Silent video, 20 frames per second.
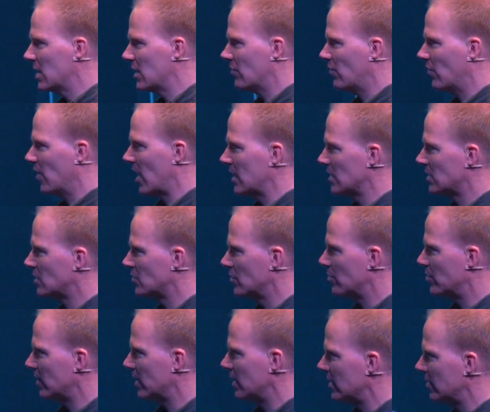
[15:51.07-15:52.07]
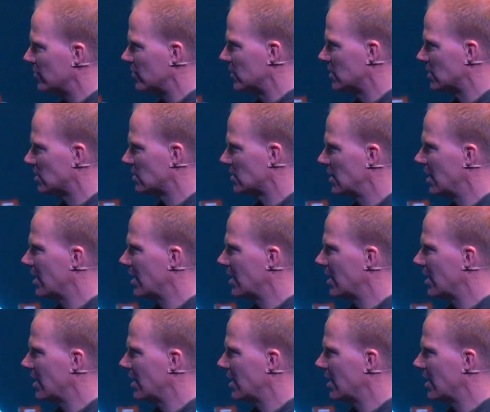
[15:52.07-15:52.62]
advice we believe is,